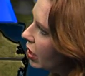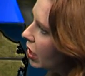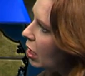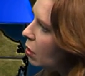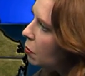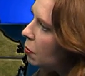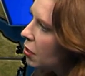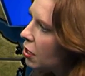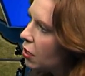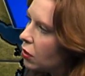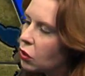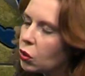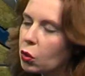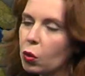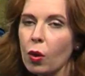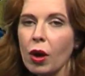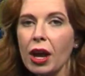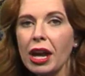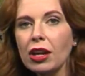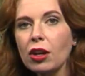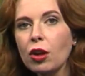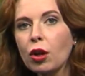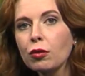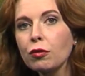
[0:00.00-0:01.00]
keeping us
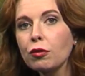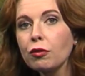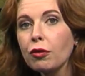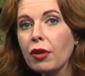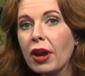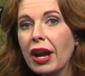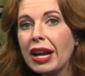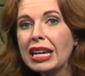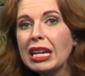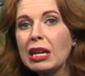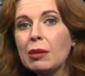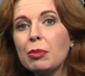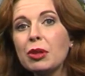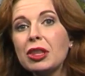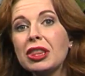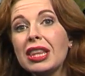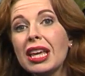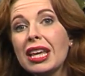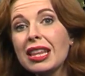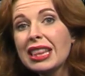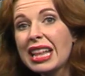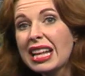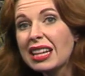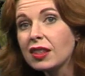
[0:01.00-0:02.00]
quiet on Friday Friday, but
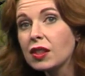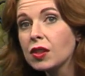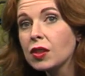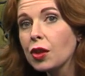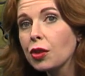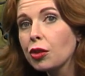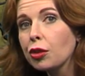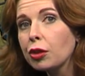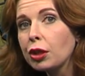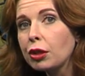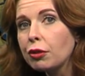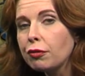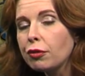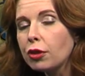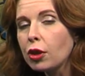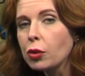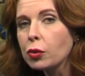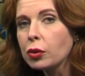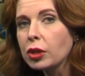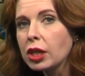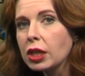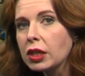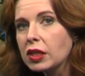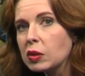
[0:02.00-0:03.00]
then that southerly flow
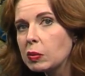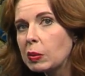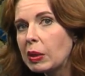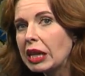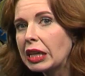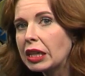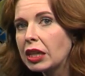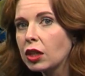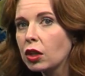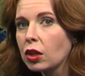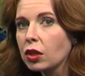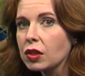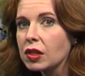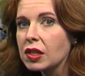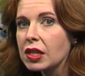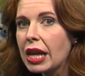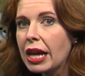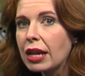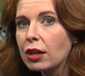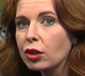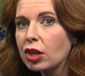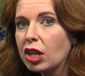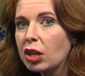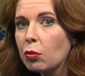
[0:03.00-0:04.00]
kicks back in on
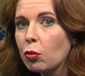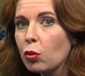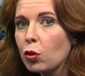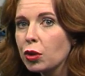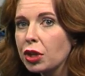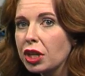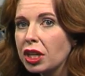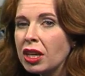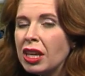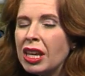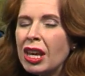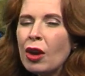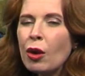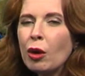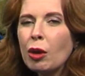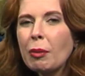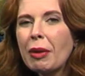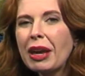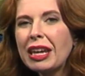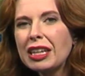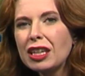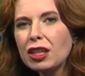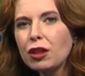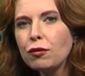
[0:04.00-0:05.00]
Saturday morning. We
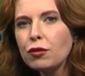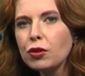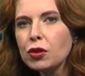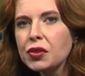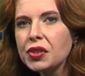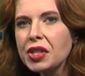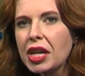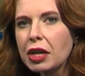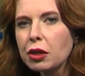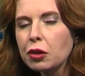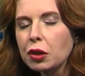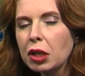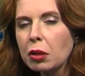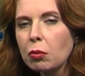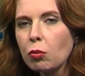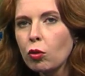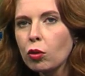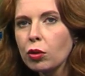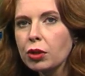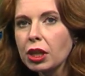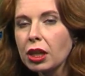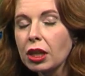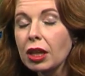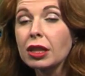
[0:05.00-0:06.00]
might get a few Saturday
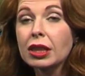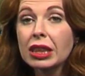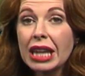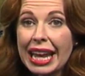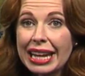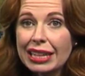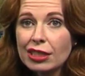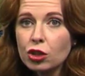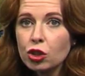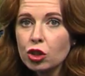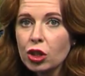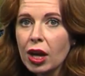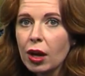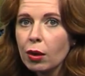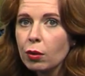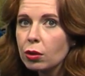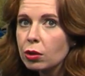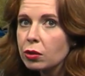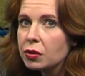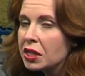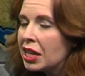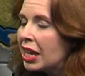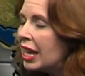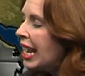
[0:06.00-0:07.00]
morning light
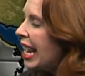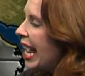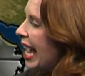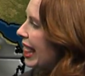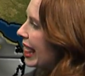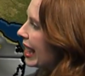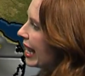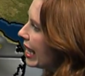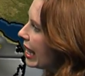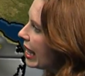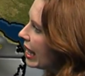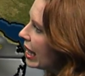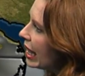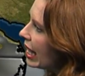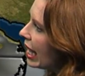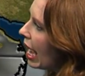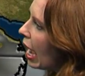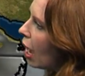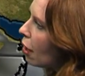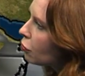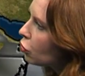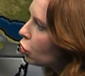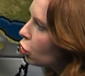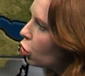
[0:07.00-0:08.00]
showers, and then it's in the
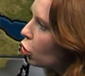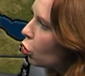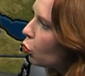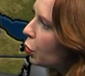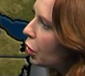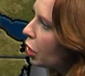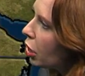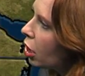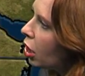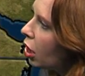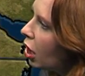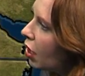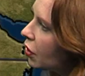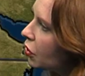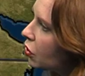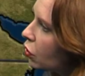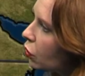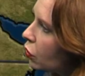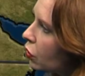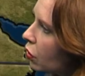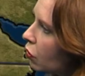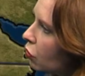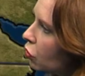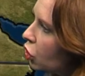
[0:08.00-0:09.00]
afternoon when
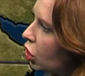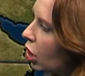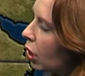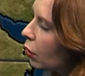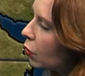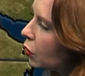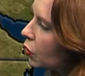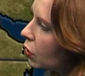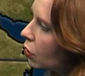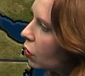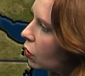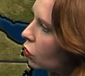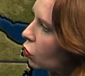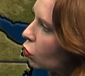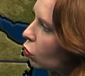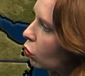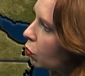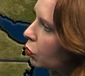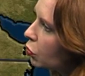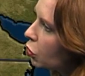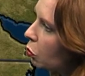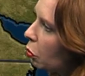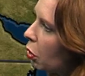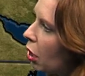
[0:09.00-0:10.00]
clusters of showers and
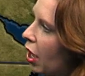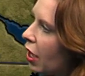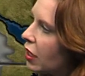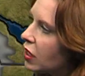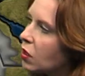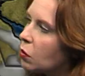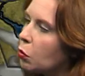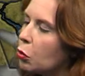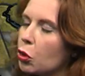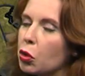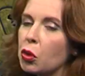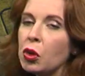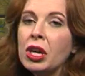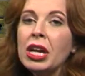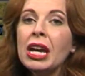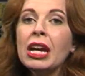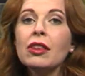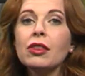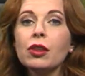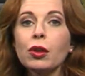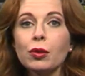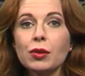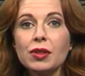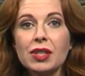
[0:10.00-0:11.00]
storms are possible.
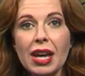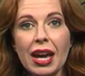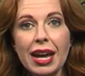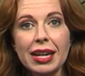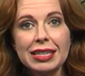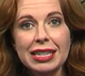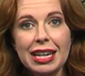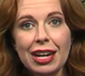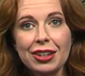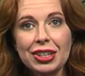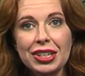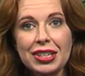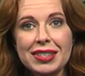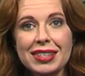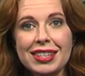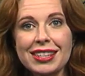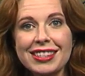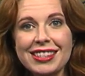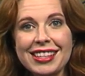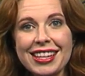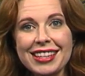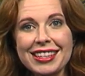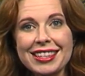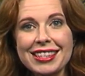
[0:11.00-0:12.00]
They'll die down as the
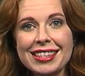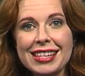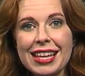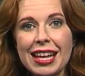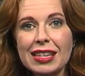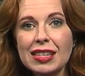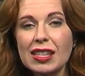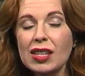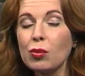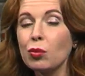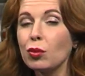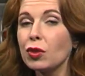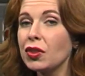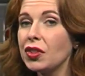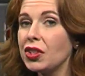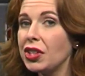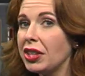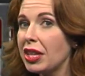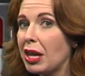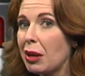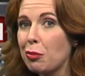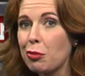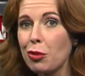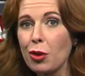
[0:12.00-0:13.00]
sun sets, and we'll see
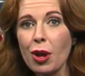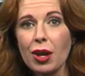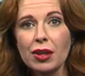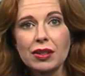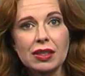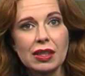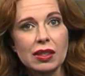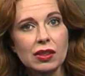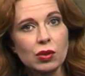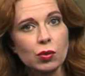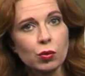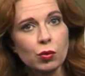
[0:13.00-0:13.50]
that process